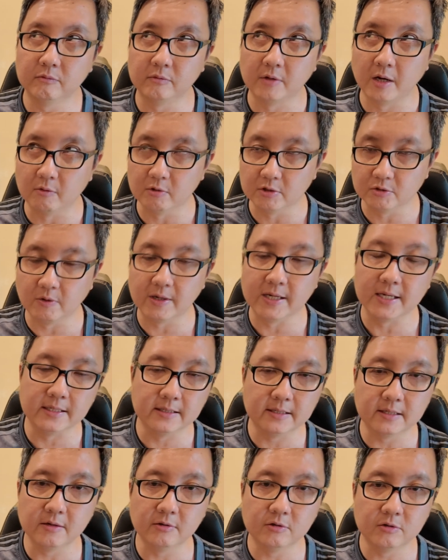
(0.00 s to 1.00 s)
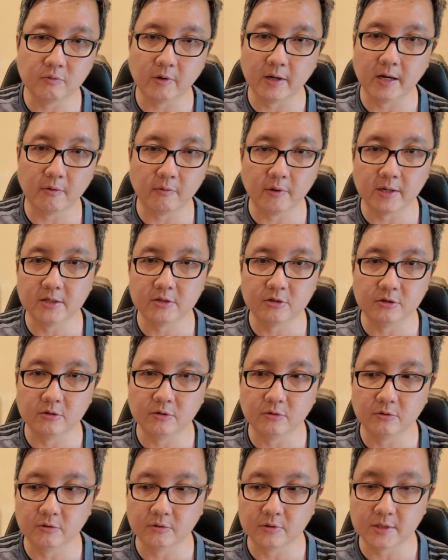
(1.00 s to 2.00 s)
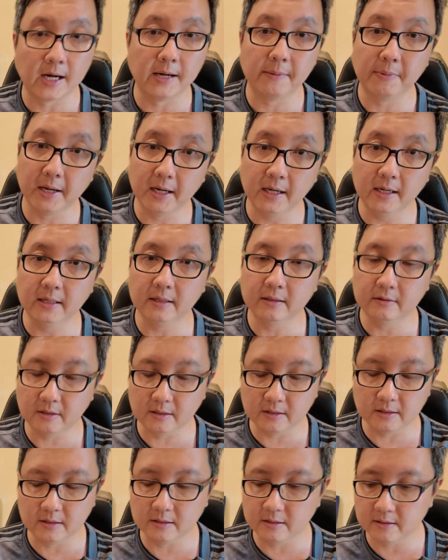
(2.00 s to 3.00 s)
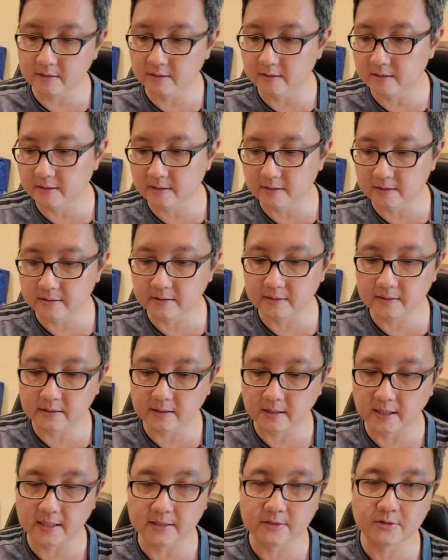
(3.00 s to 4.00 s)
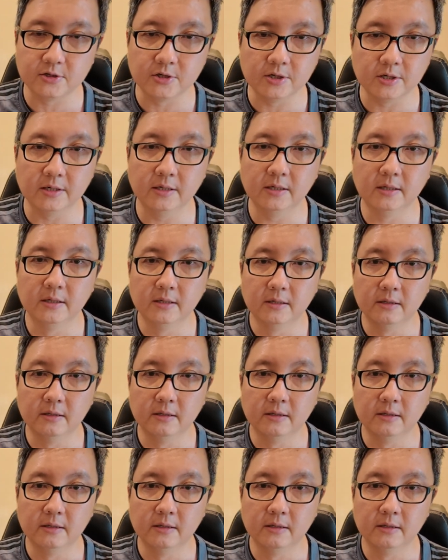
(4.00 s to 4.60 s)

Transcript: there was one instance when I went to Taipei this year,